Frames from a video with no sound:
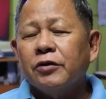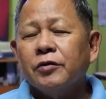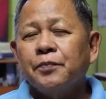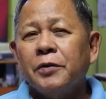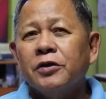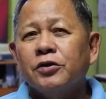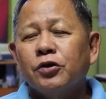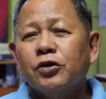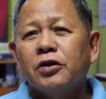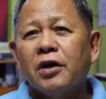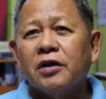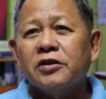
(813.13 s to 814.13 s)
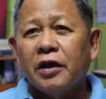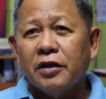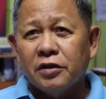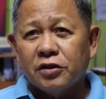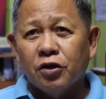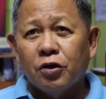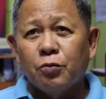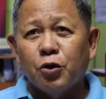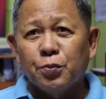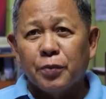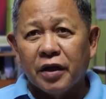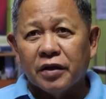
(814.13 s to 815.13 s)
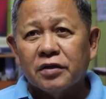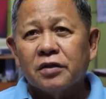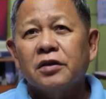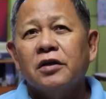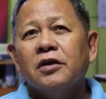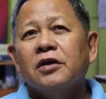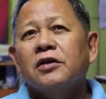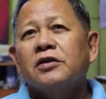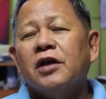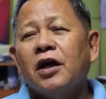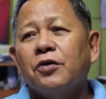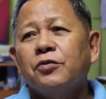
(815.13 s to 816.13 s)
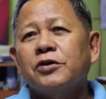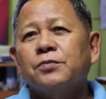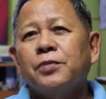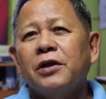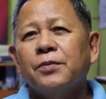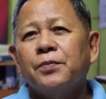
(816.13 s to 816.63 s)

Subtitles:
in the West Philippine Sea and larger South China Sea,